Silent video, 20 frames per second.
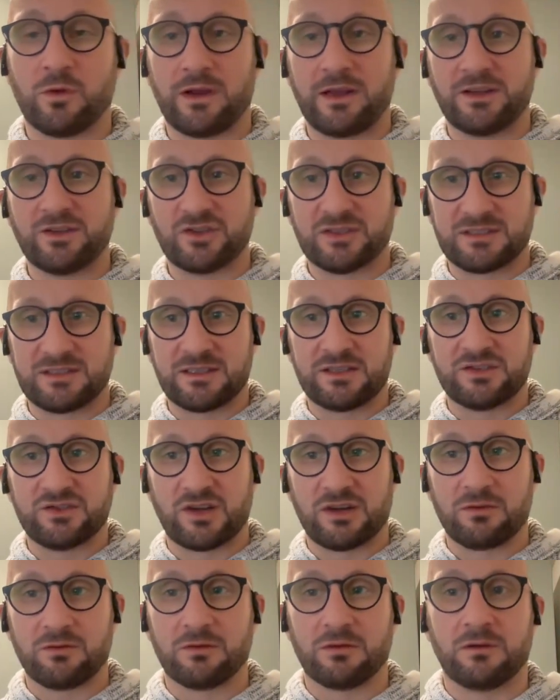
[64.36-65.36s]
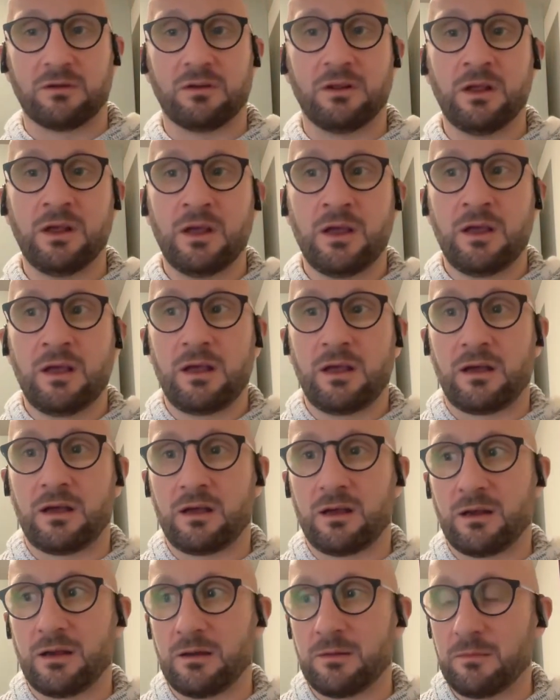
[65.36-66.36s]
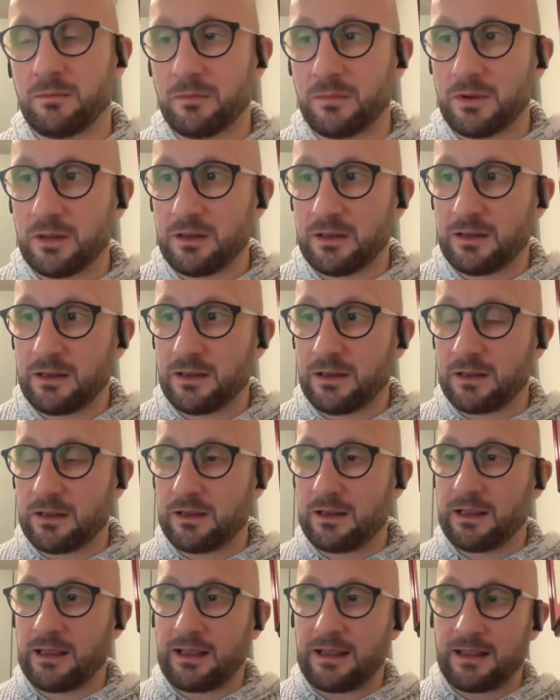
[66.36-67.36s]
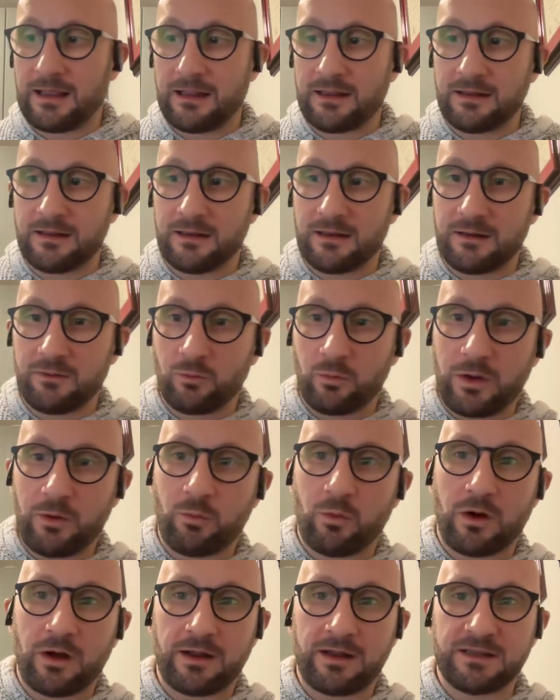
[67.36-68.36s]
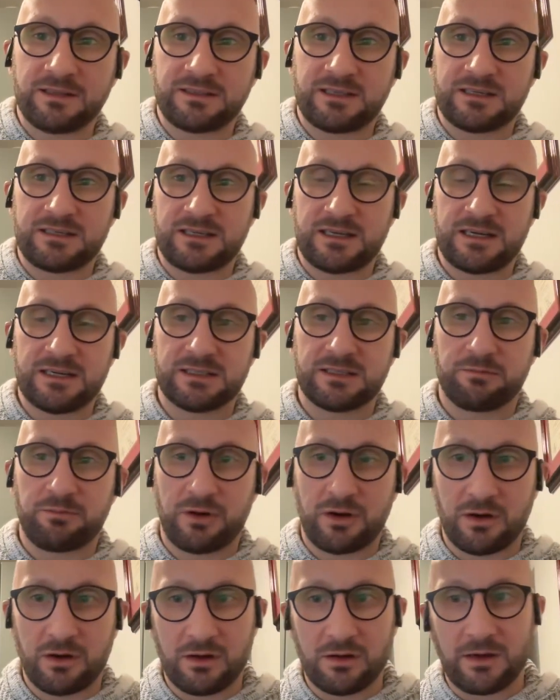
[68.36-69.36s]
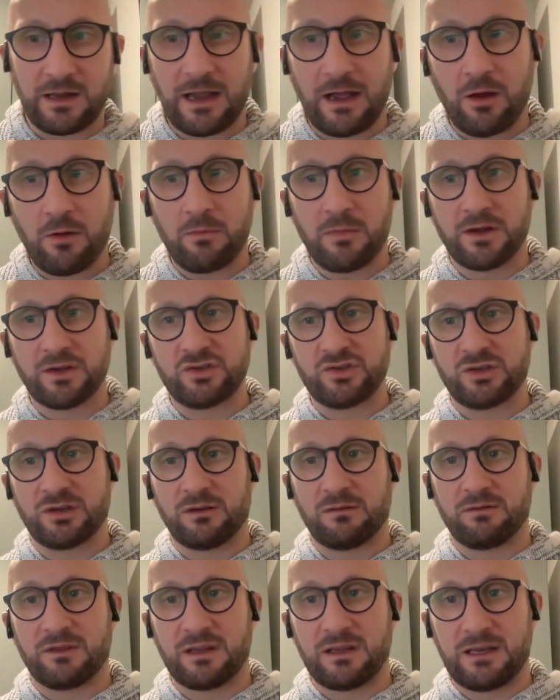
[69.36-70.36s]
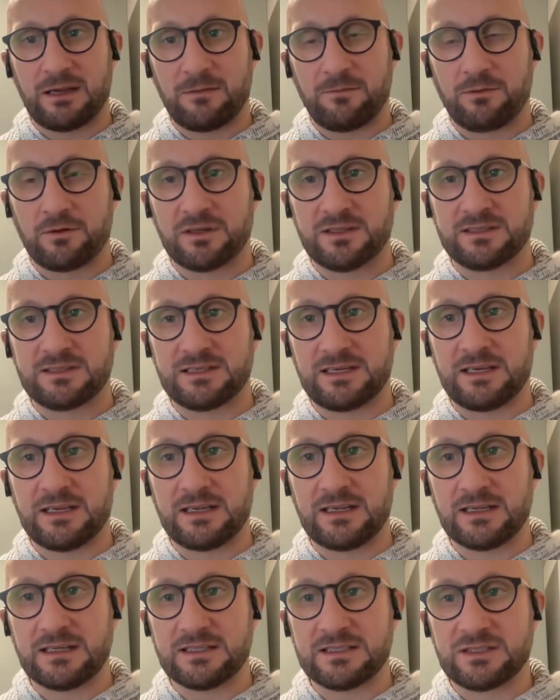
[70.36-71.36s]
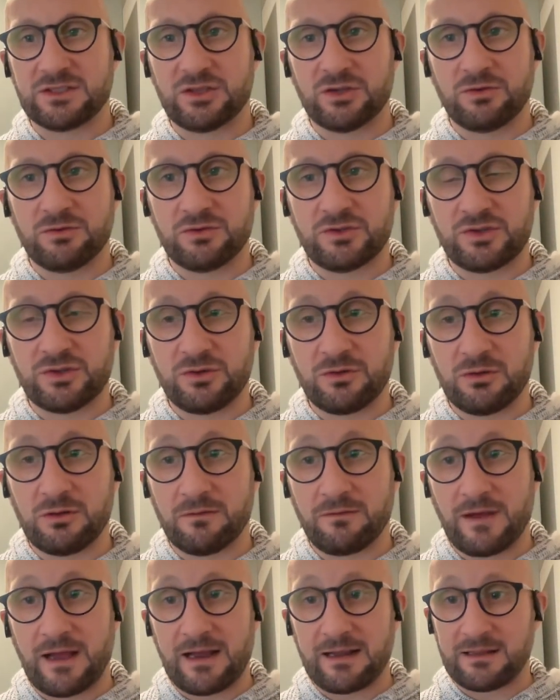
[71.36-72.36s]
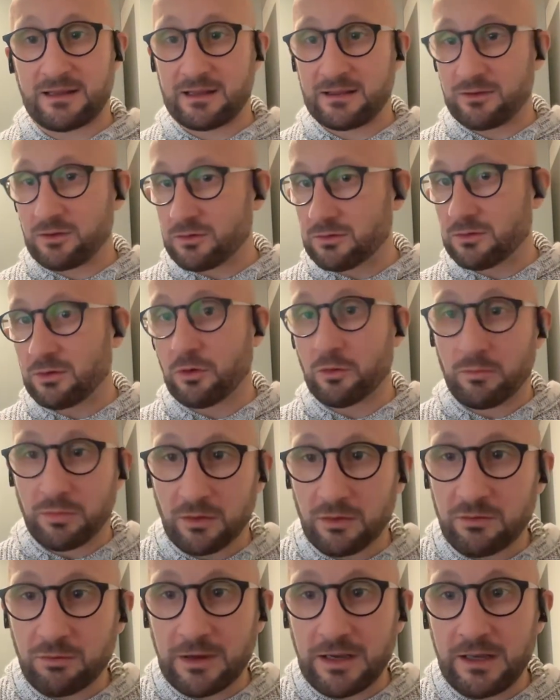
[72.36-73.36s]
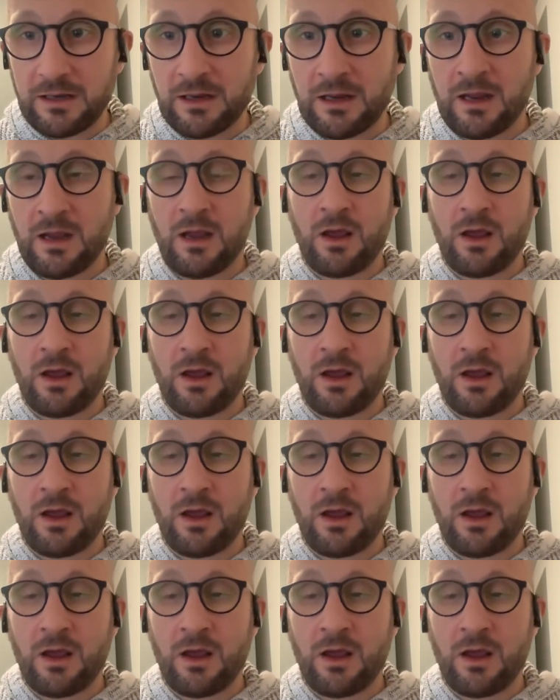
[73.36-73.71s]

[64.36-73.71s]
right? Just in general, um, and we wanted to tease apart how much of the difference is due to the fact that they're low birth weight